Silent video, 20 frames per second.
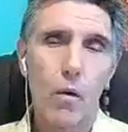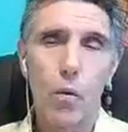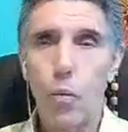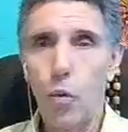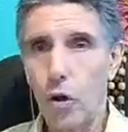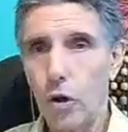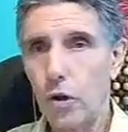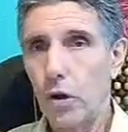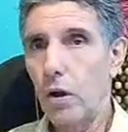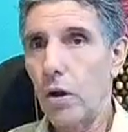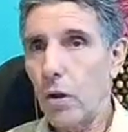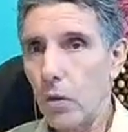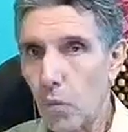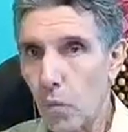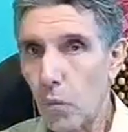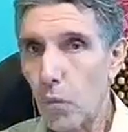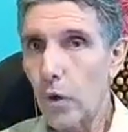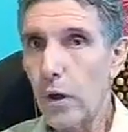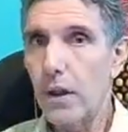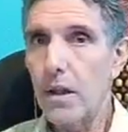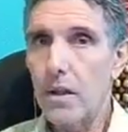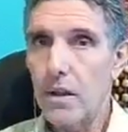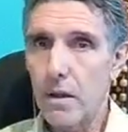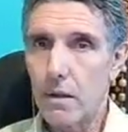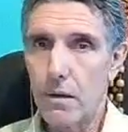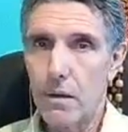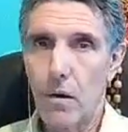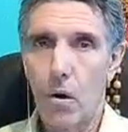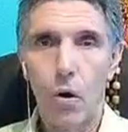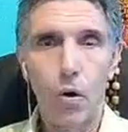Water with
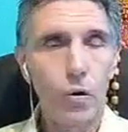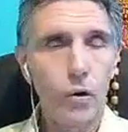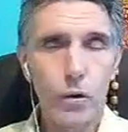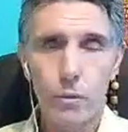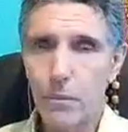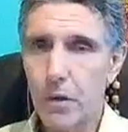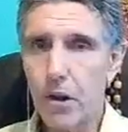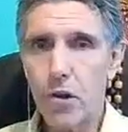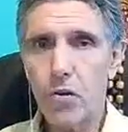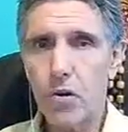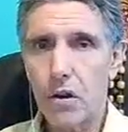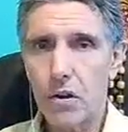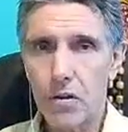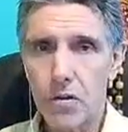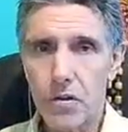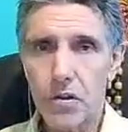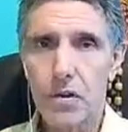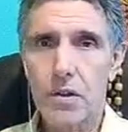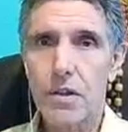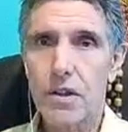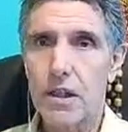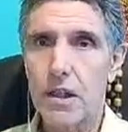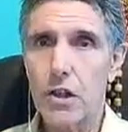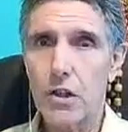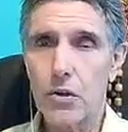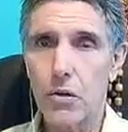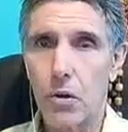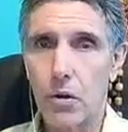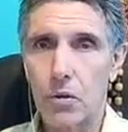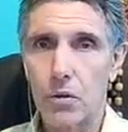all the minerals, sea
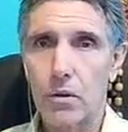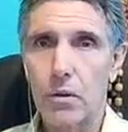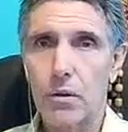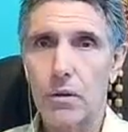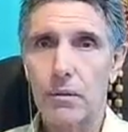salt.